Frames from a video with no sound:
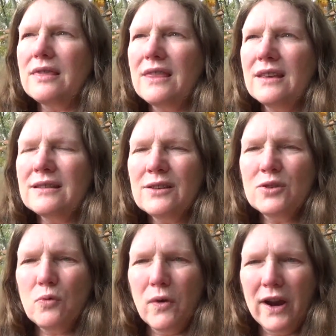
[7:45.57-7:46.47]
this
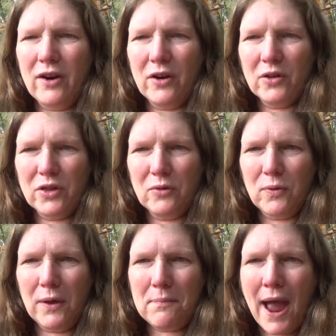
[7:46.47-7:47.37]
is where the
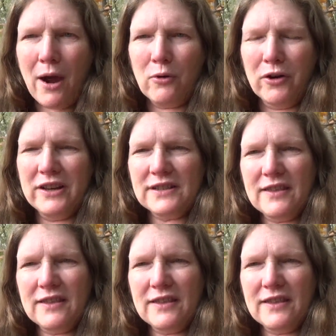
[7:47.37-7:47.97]
real power is,